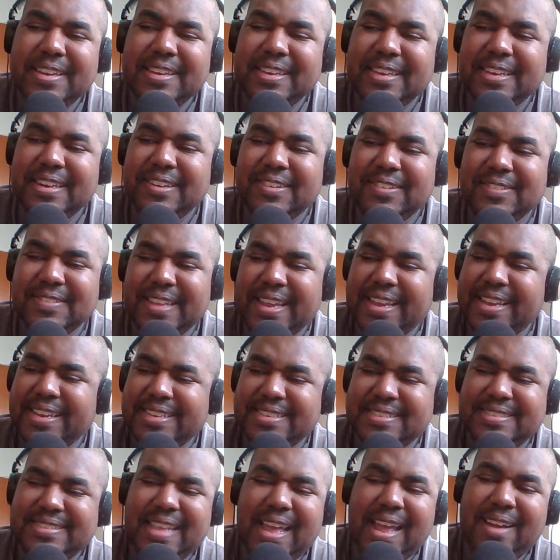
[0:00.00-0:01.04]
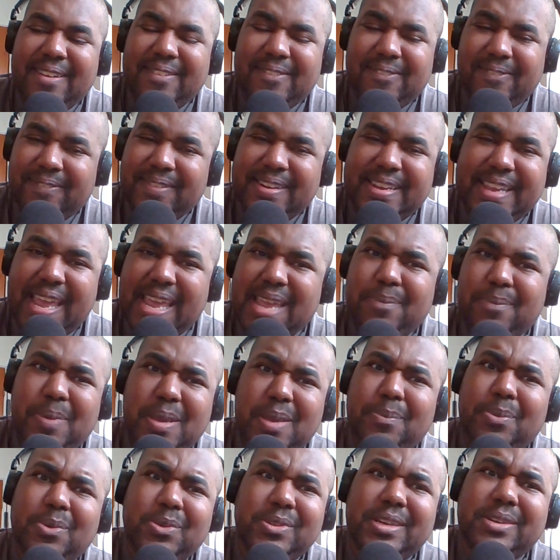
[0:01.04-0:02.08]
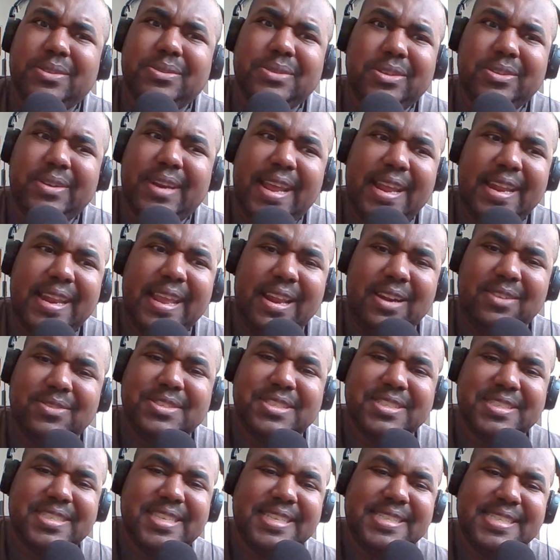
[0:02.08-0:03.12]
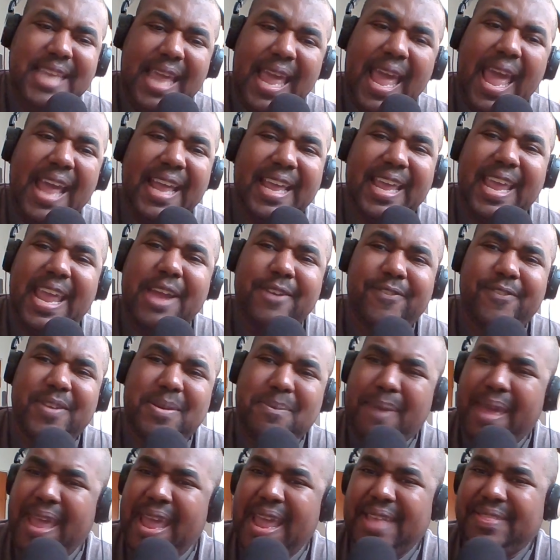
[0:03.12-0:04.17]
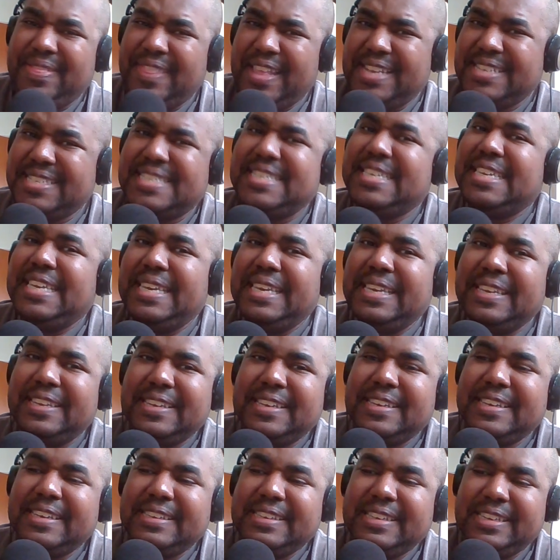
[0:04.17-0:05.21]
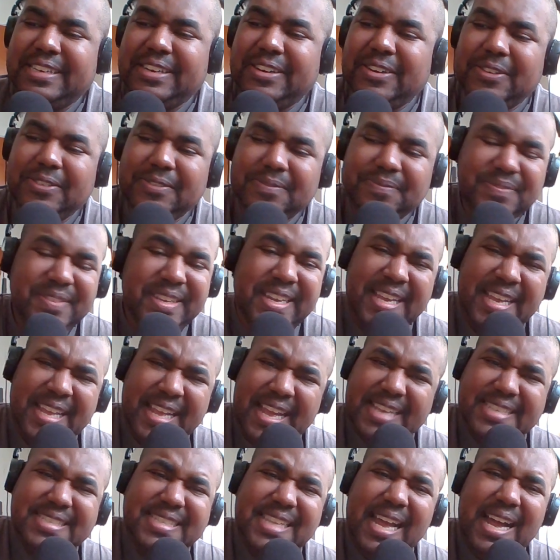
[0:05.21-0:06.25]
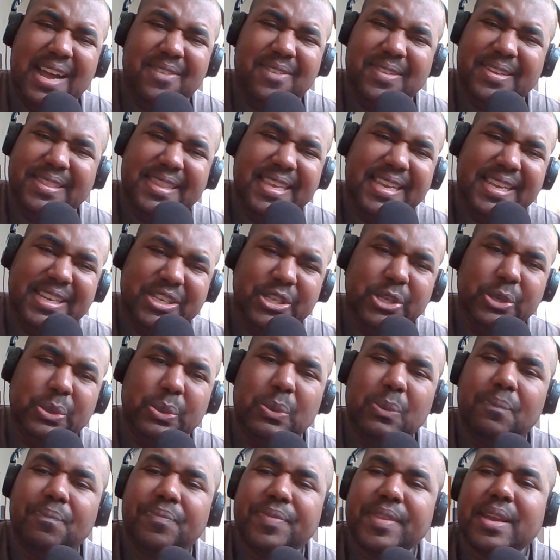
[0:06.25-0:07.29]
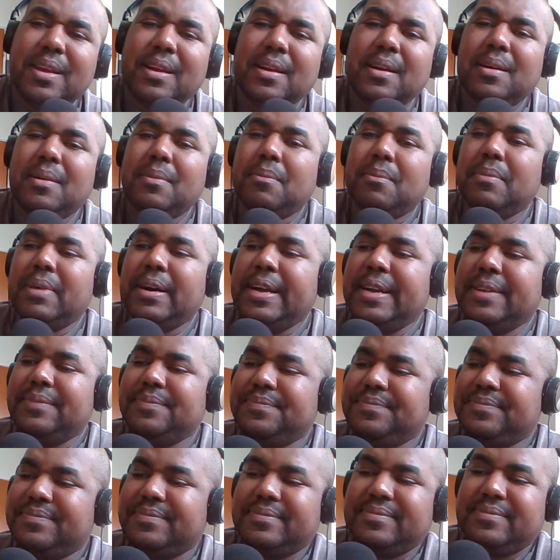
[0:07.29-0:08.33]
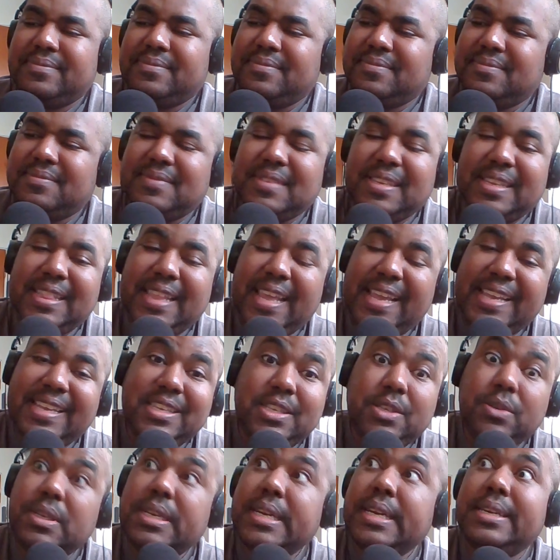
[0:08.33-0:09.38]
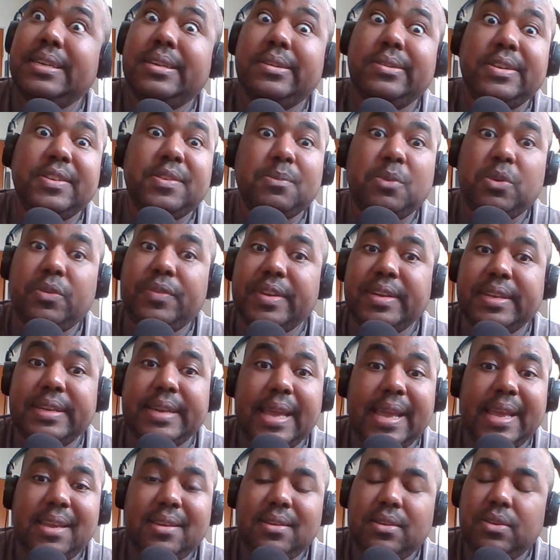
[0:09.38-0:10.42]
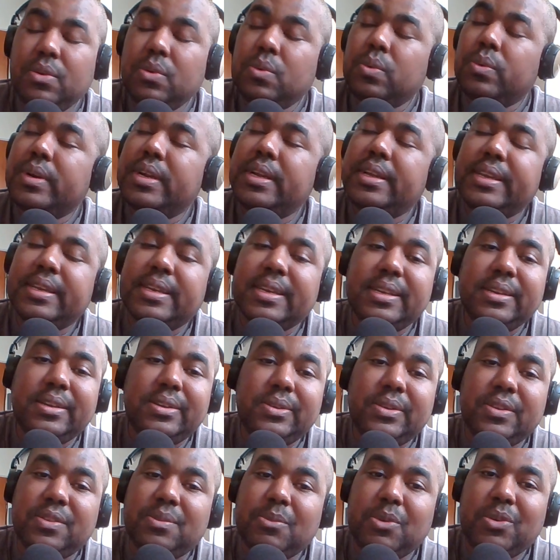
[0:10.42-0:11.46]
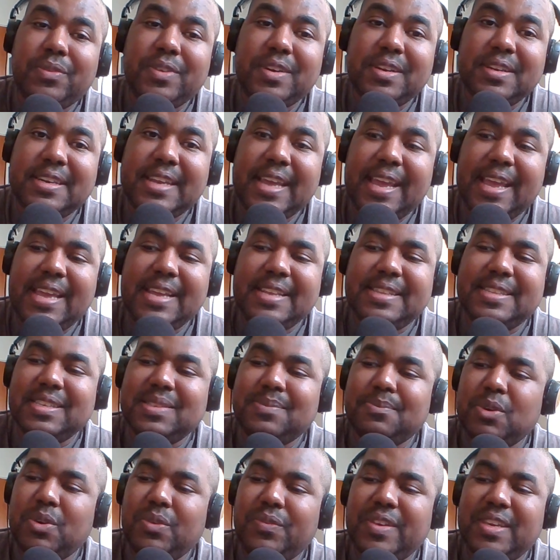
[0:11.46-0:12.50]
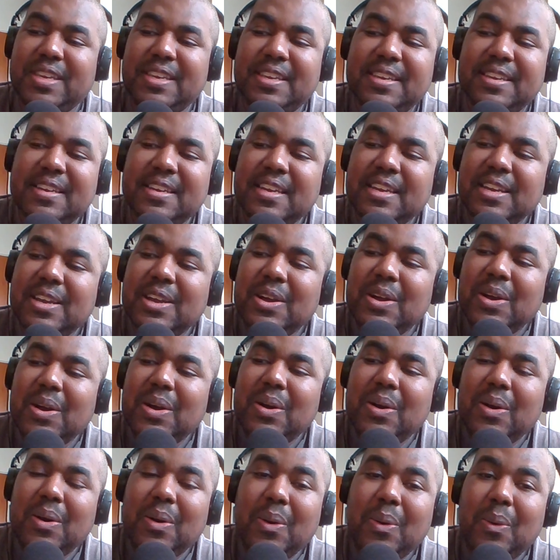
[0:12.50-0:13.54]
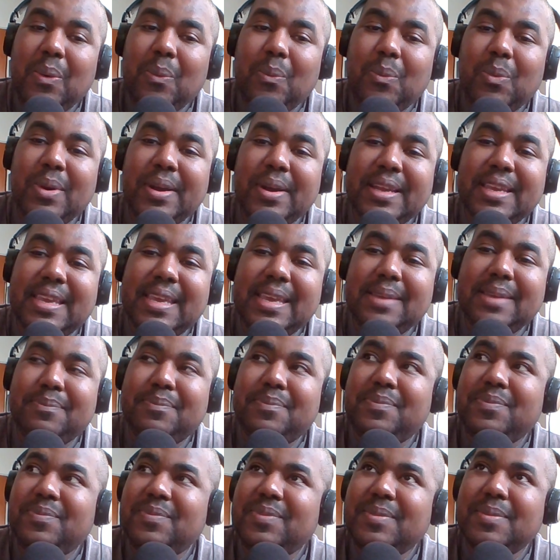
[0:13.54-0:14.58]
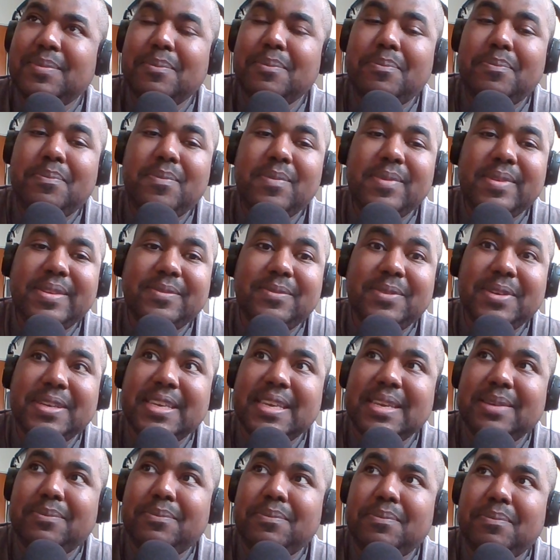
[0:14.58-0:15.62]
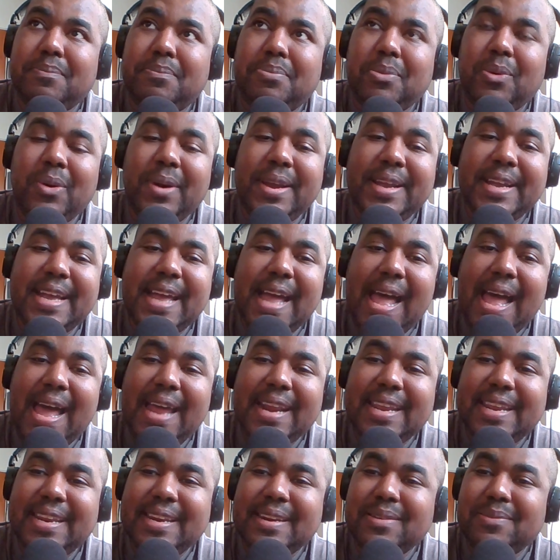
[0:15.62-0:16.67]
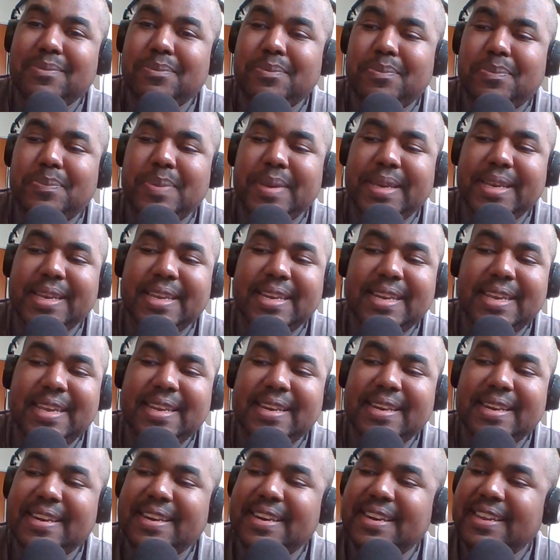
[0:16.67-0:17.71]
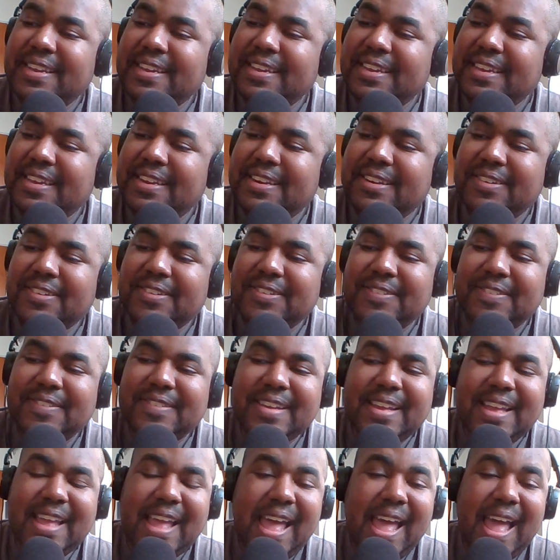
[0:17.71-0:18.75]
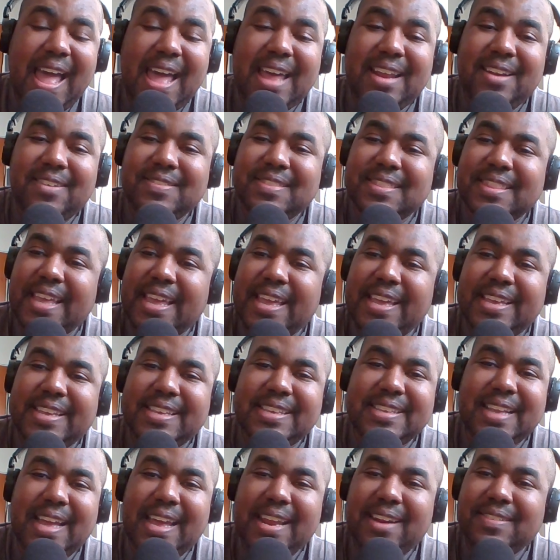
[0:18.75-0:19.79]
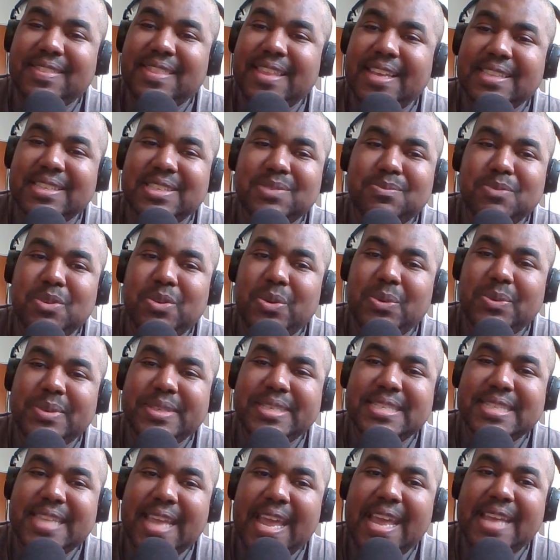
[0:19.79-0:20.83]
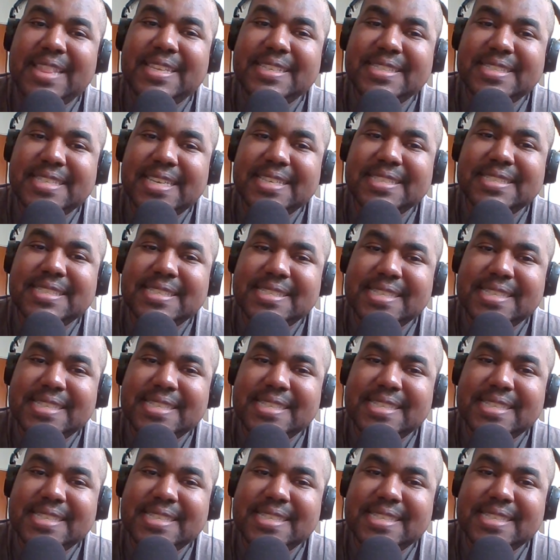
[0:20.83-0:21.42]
you know, like not gay people don't do that. They don't just attack every man they see, you know. That's not what they do, but like you couldn't do this movie today. You really couldn't do this movie today. this movie would get would get boycotted and picketed you know, I don't think I don't think this movie would stand the test